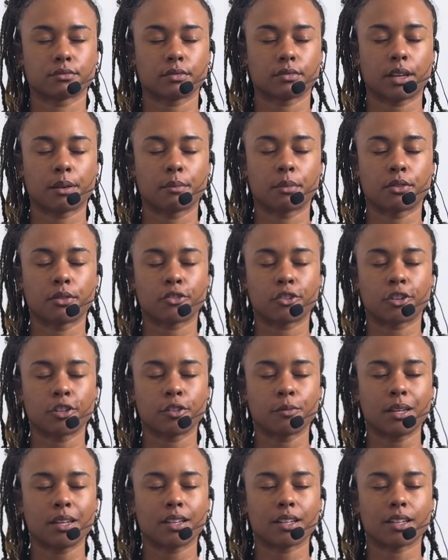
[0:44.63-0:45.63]
And before
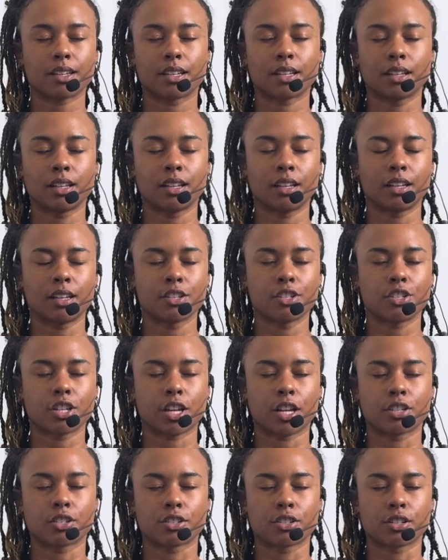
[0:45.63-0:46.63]
you make any
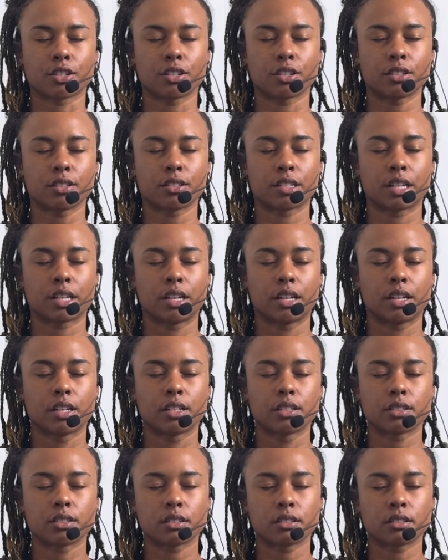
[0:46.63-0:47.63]
changes,
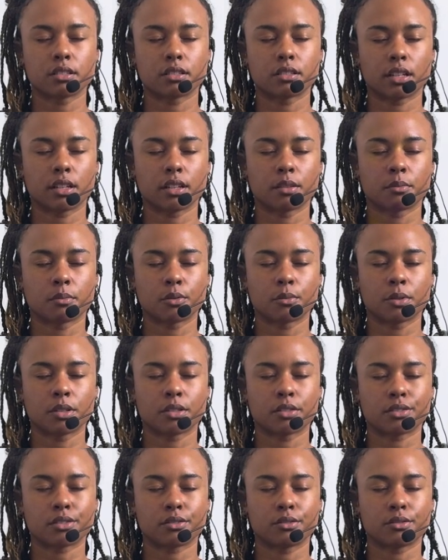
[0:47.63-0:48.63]
just take a
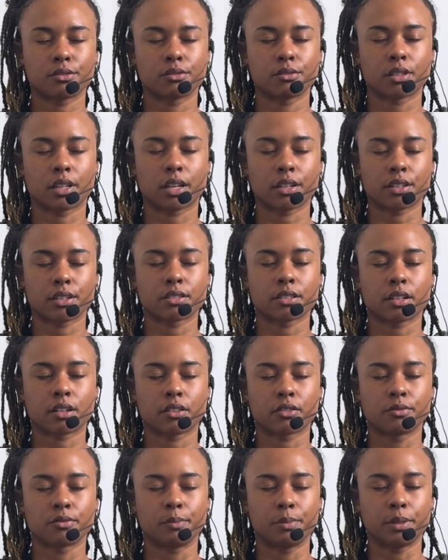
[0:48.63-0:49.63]
moment to let
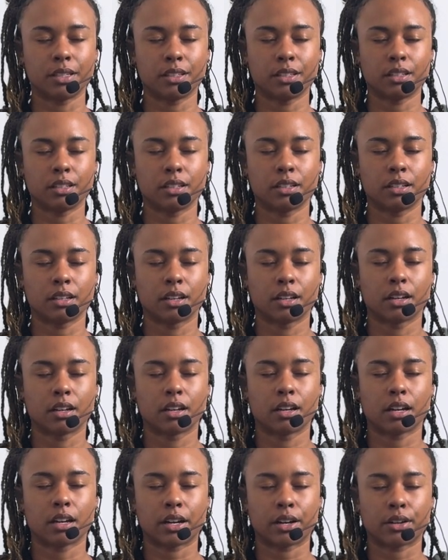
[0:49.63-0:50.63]
yourself be
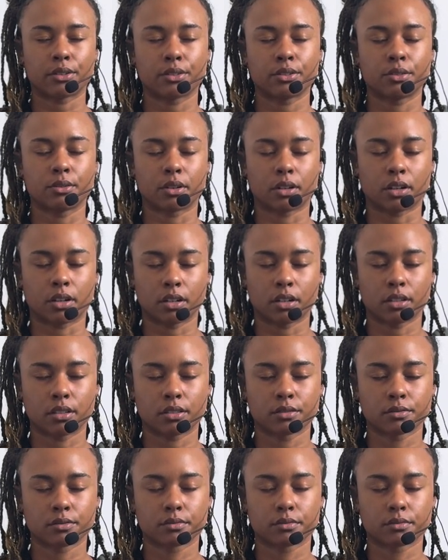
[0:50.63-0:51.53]
how you are.